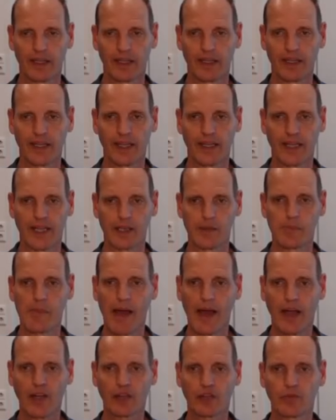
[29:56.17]
can at
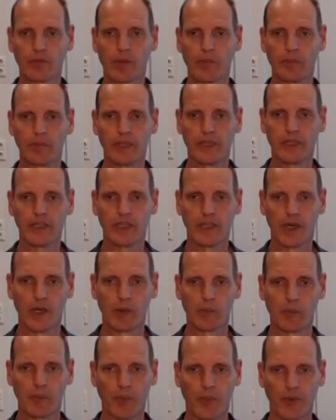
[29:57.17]
maximum be
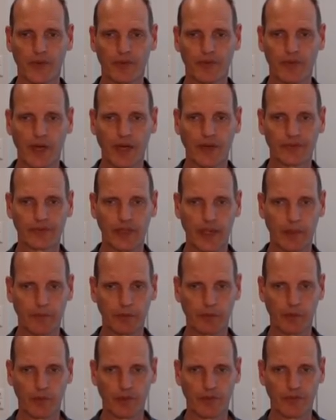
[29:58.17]
0.5 times
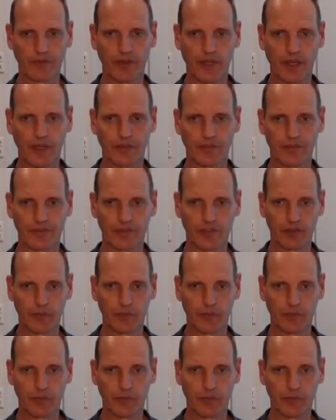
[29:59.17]
0.5, it's